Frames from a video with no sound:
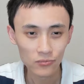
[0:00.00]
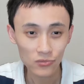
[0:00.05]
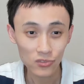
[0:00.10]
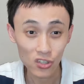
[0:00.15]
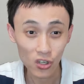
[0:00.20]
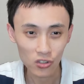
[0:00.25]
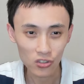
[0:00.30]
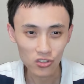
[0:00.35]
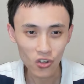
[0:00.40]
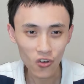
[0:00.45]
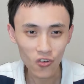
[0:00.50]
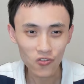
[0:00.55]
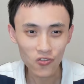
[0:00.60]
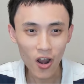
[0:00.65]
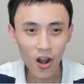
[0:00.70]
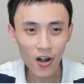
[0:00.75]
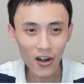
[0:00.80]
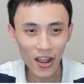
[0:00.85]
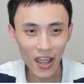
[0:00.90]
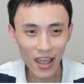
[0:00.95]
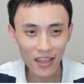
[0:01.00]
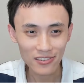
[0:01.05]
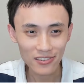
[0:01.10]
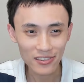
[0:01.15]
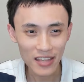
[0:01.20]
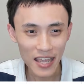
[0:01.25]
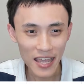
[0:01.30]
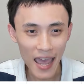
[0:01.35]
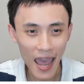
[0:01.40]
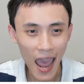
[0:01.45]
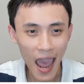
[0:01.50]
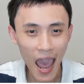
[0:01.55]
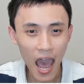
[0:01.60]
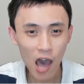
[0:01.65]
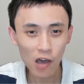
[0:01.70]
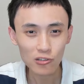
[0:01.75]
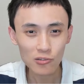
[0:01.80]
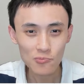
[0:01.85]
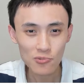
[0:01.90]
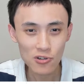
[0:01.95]
So far it's the
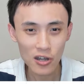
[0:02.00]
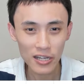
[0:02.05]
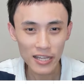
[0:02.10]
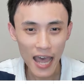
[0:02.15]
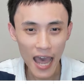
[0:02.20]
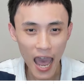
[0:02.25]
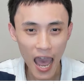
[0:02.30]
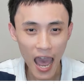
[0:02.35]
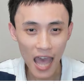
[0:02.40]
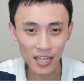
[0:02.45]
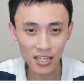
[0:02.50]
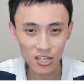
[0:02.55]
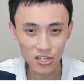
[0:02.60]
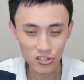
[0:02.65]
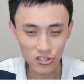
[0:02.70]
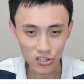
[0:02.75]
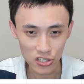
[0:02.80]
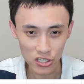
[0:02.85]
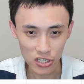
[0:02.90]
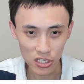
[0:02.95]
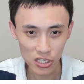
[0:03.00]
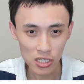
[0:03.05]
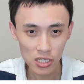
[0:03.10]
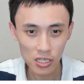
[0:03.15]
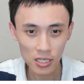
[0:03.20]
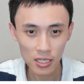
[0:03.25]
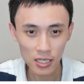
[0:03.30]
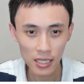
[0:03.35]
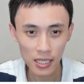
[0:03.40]
output energy.